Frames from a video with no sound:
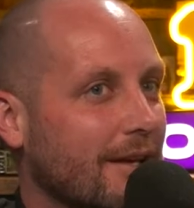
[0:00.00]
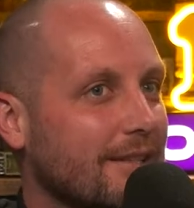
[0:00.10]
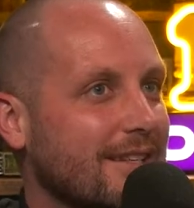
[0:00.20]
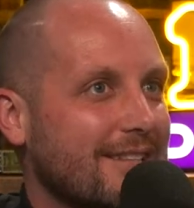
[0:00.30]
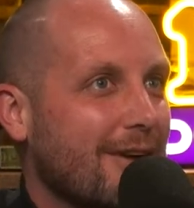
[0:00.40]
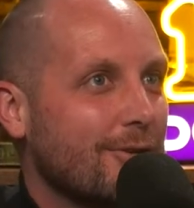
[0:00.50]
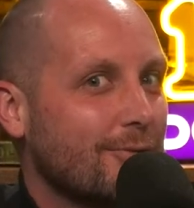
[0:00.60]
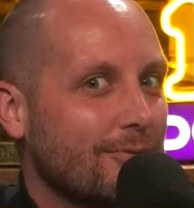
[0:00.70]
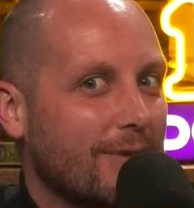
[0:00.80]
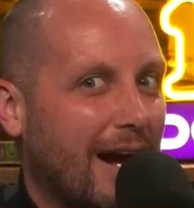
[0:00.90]
because that's how do
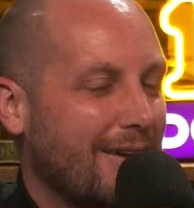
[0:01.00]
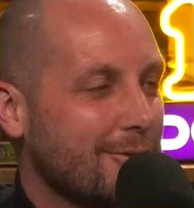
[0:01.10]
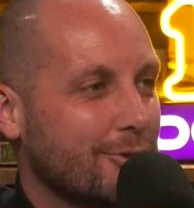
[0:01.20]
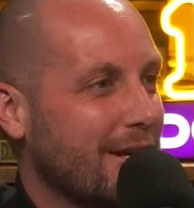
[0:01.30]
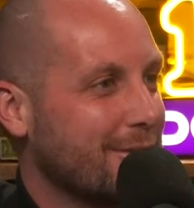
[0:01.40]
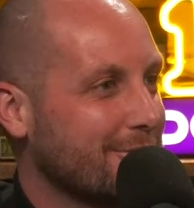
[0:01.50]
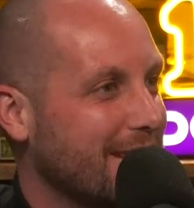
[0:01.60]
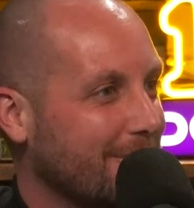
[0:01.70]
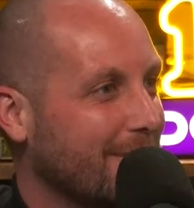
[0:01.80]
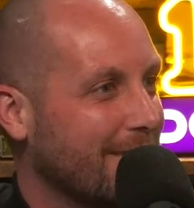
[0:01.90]
you train your
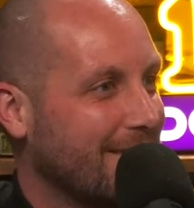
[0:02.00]
team.